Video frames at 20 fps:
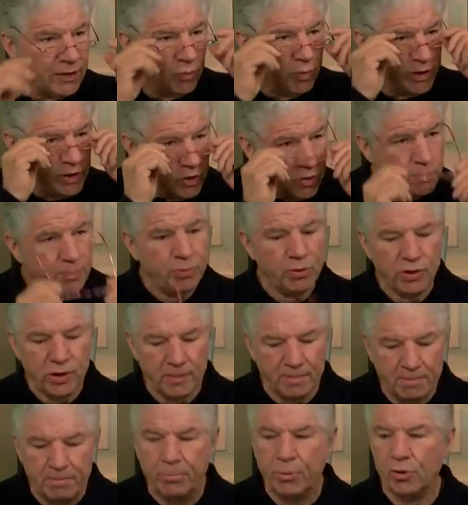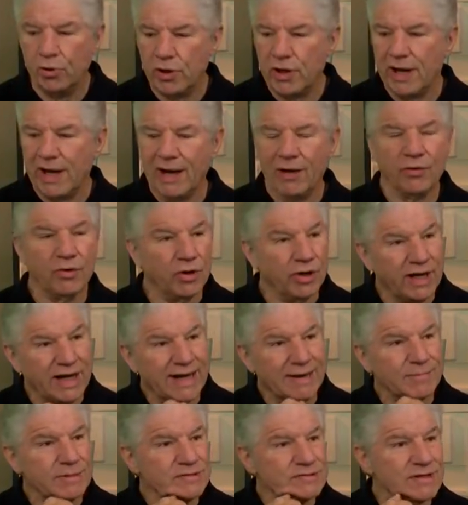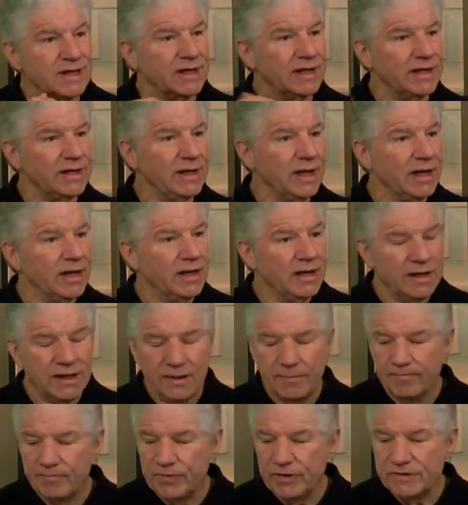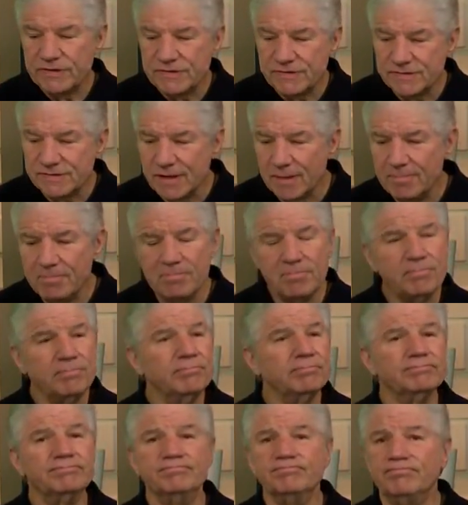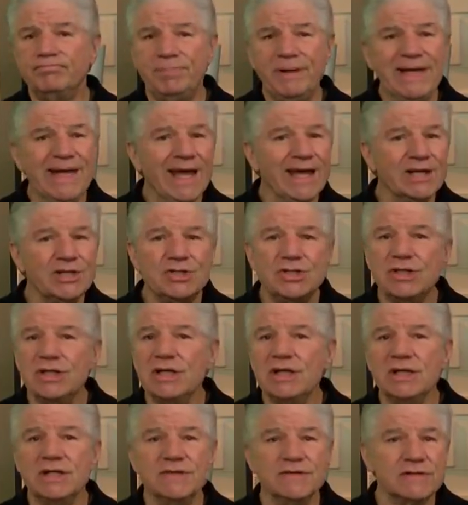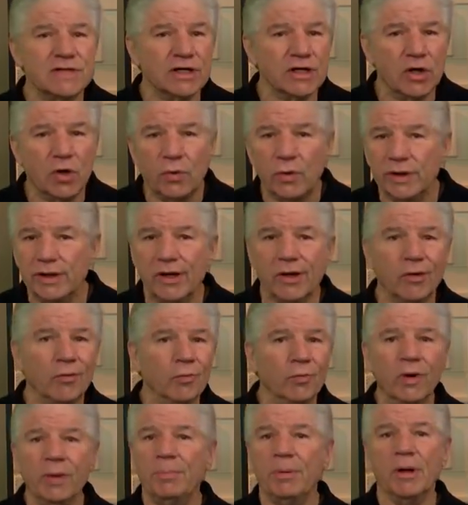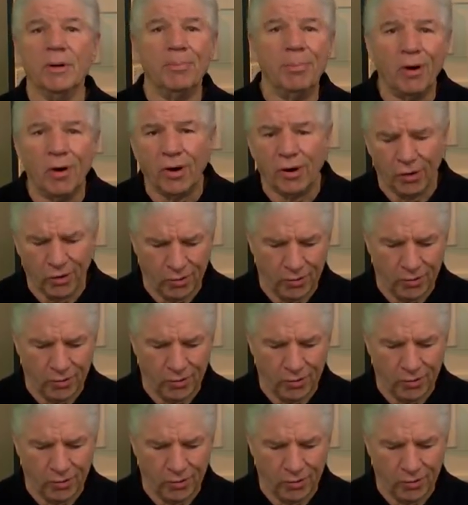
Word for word: When you put a book out on Amazon, some PhD is going to go in there and rip it apart.